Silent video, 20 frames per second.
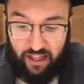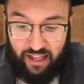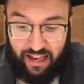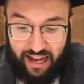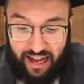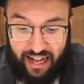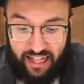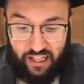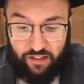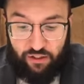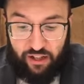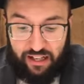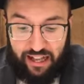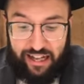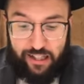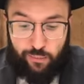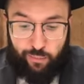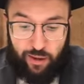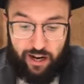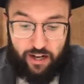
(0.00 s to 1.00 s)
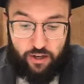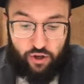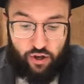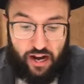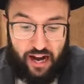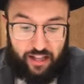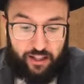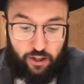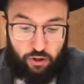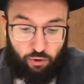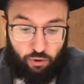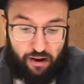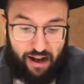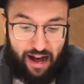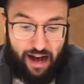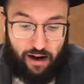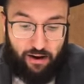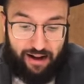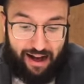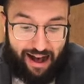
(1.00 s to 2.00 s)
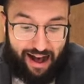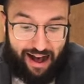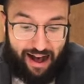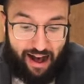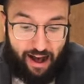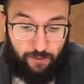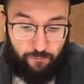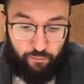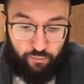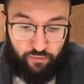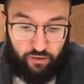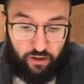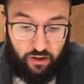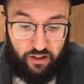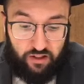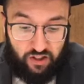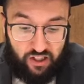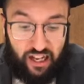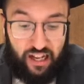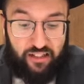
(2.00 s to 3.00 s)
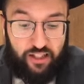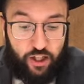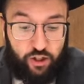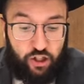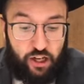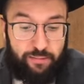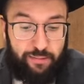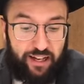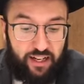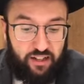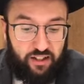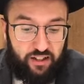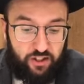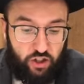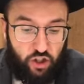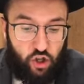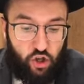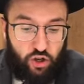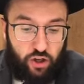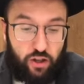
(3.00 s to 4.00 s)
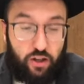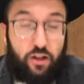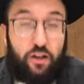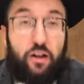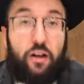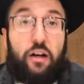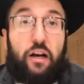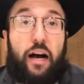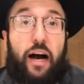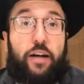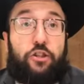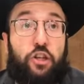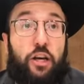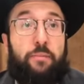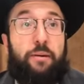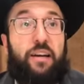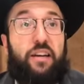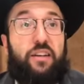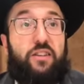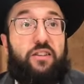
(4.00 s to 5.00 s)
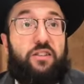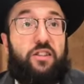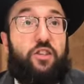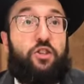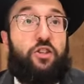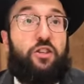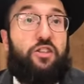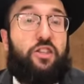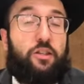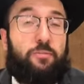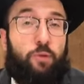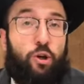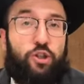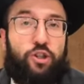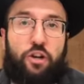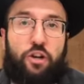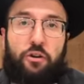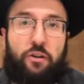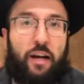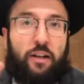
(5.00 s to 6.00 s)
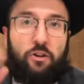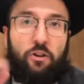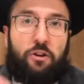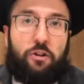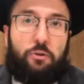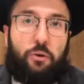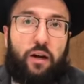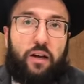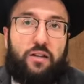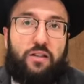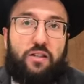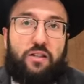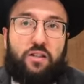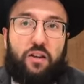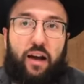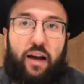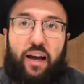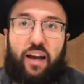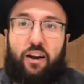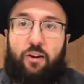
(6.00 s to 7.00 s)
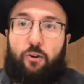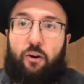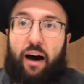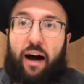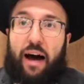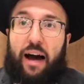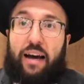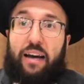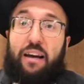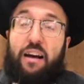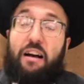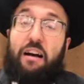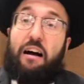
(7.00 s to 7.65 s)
end of the last parasha, the Torah says Hashem made a decision. Hashem made a decision. He says, Moshe, you're not going to Eretz Israel. Why?